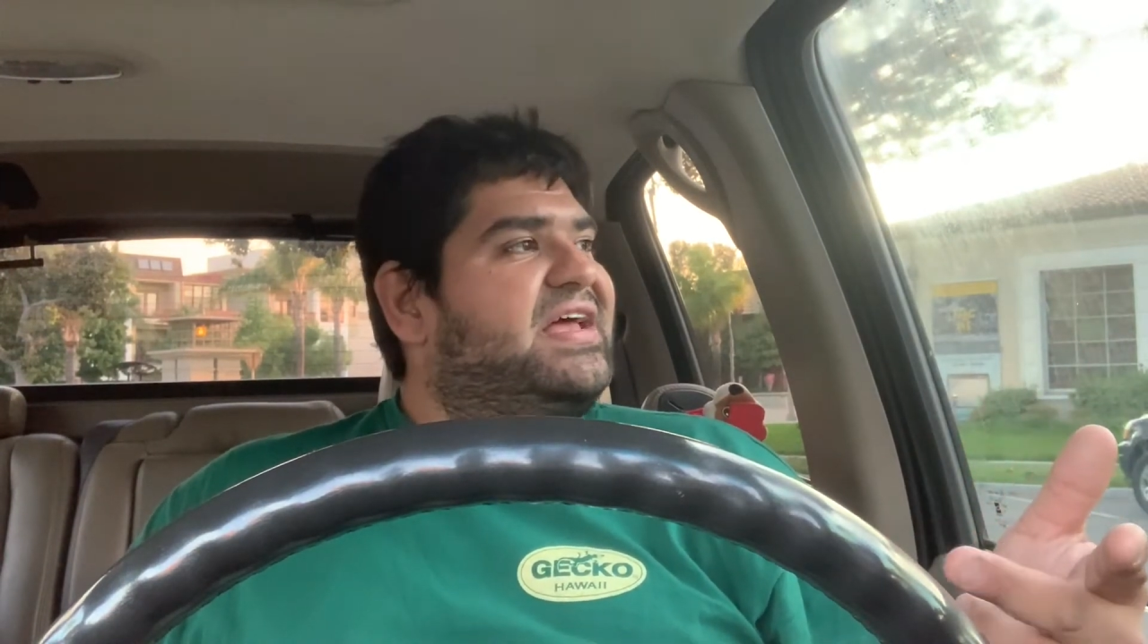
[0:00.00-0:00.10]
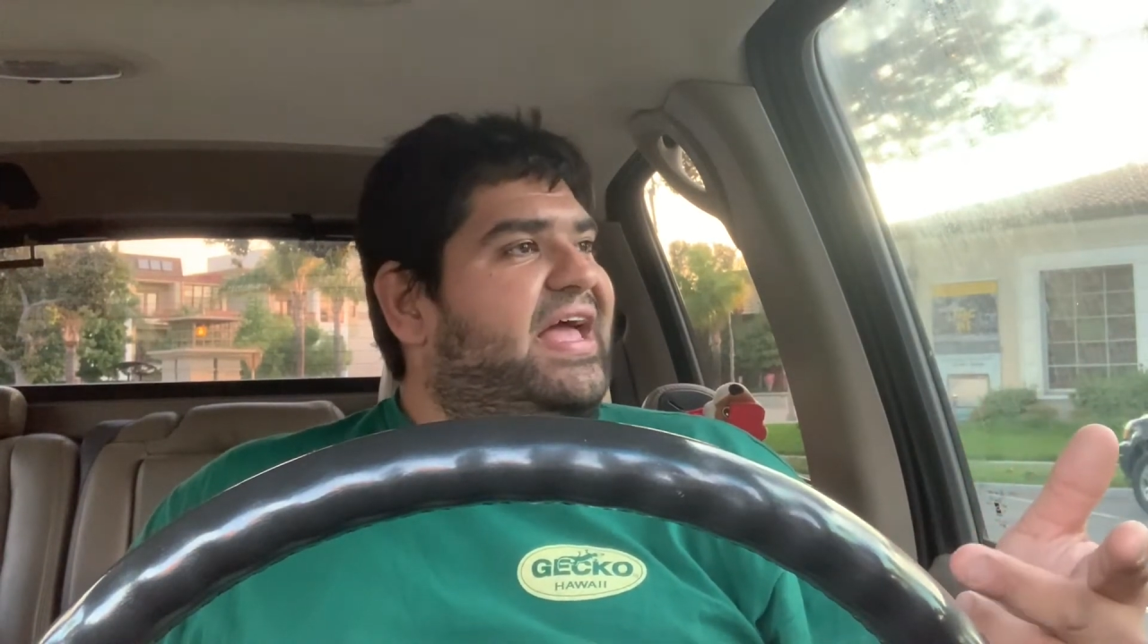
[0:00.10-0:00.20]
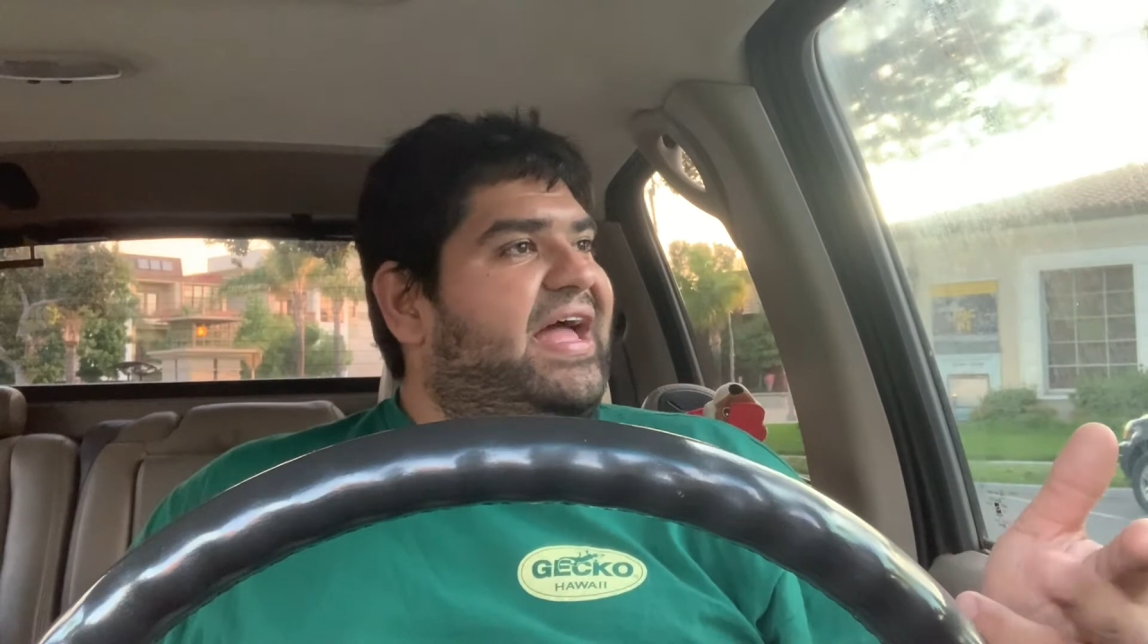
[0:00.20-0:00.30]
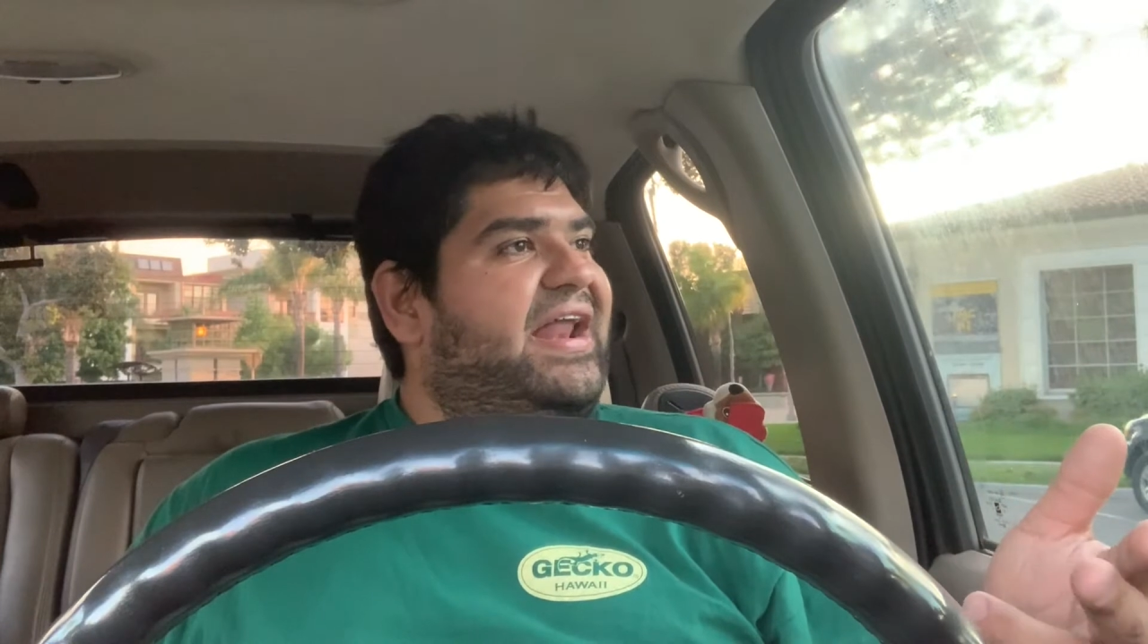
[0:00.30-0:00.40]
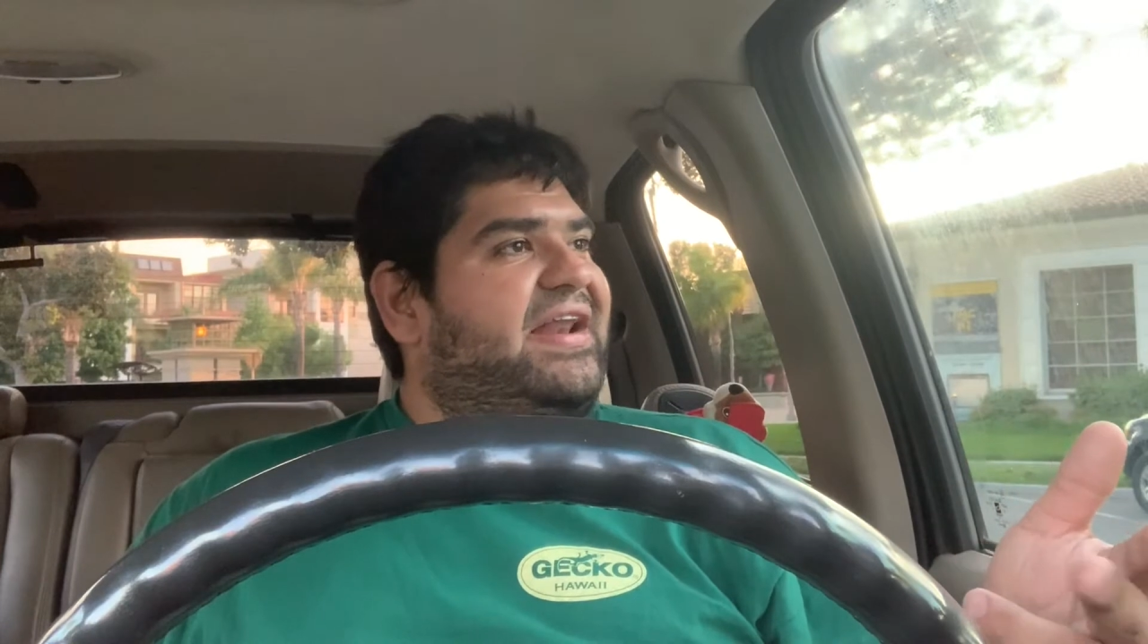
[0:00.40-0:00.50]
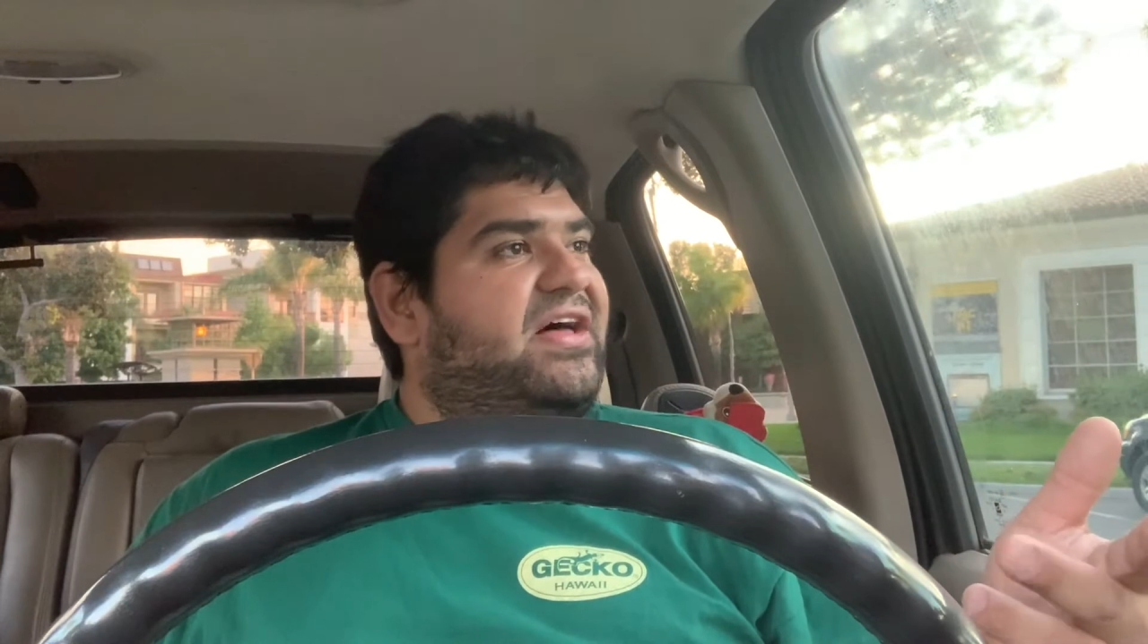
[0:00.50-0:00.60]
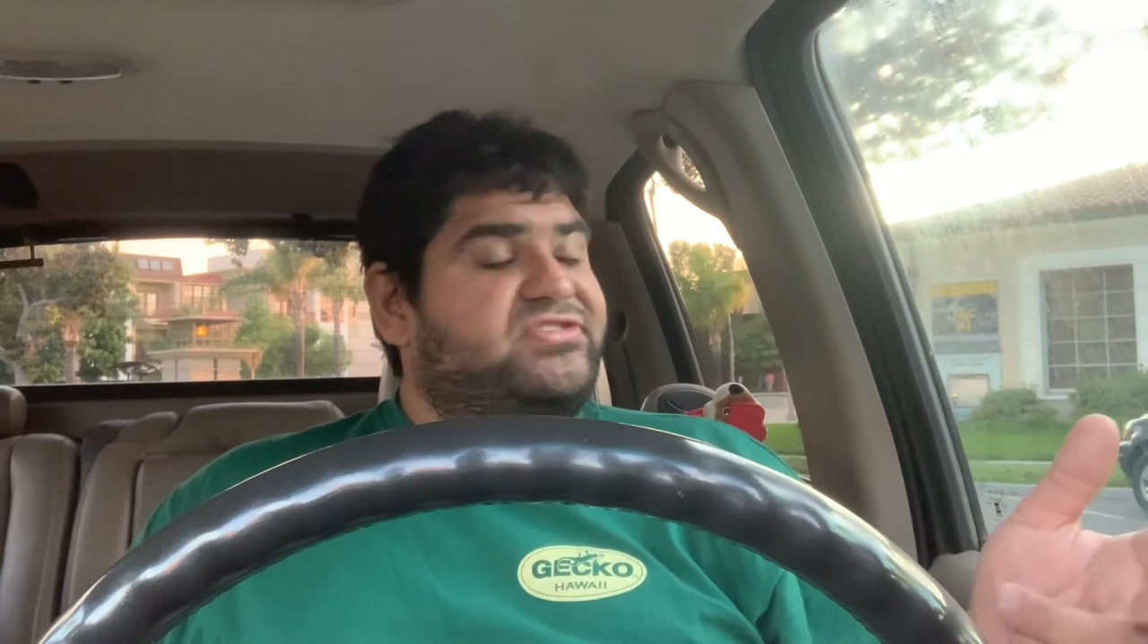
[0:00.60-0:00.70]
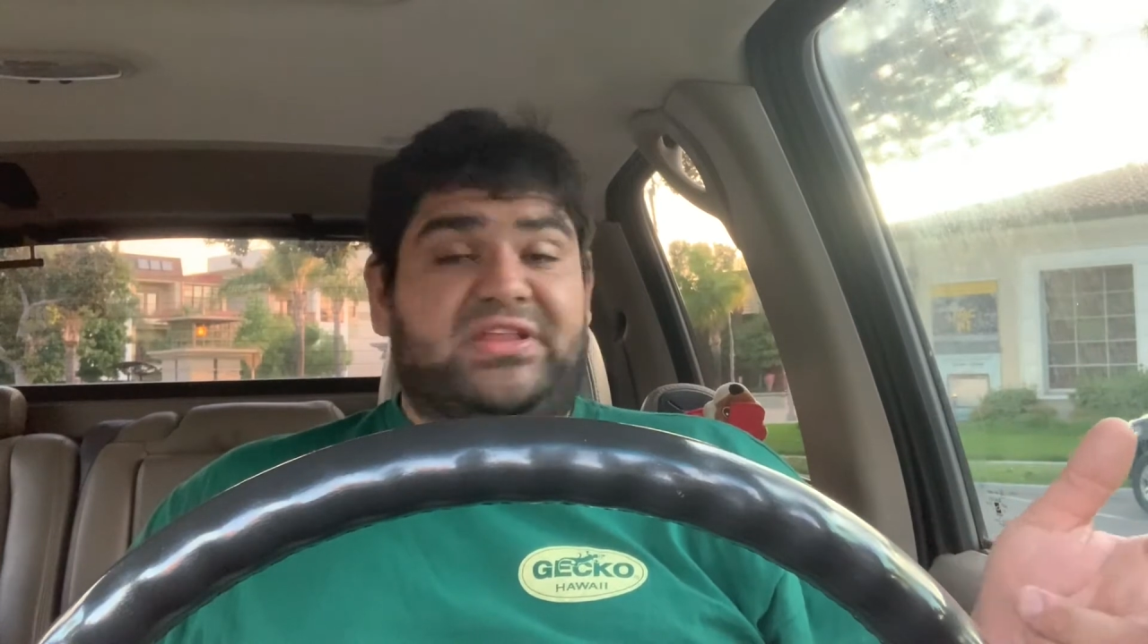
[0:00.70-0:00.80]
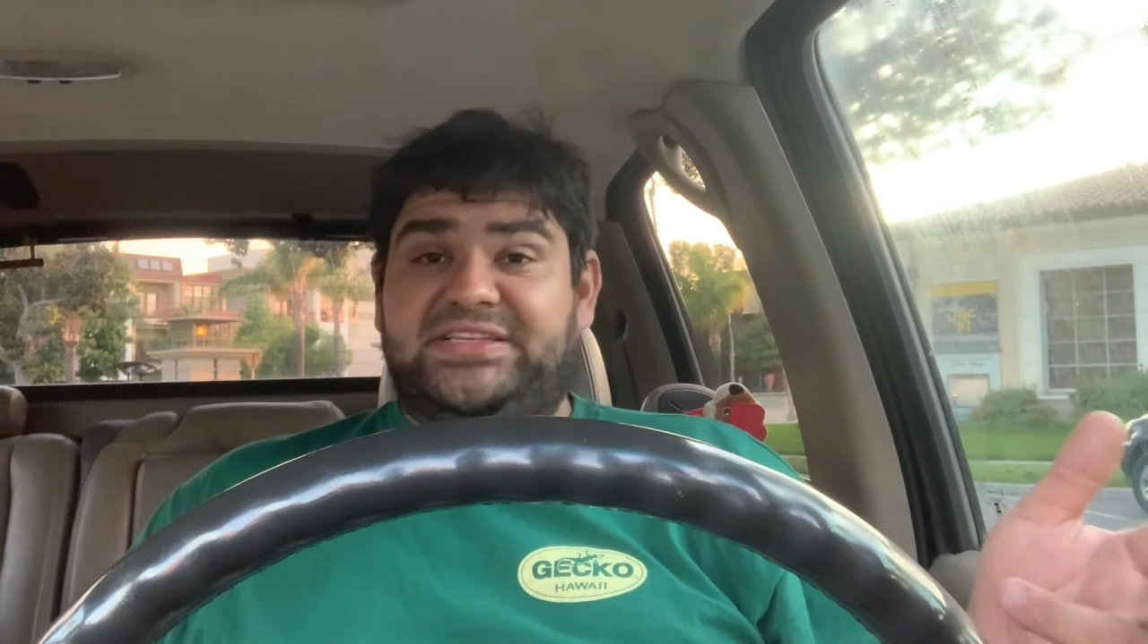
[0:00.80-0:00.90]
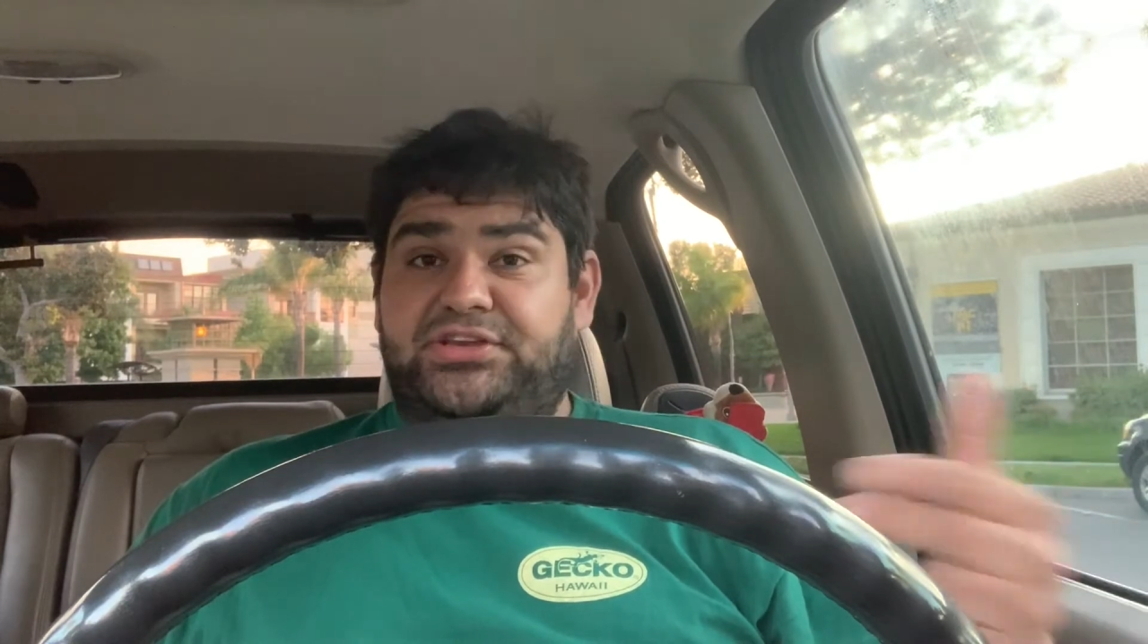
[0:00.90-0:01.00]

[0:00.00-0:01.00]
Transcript: And I'd also like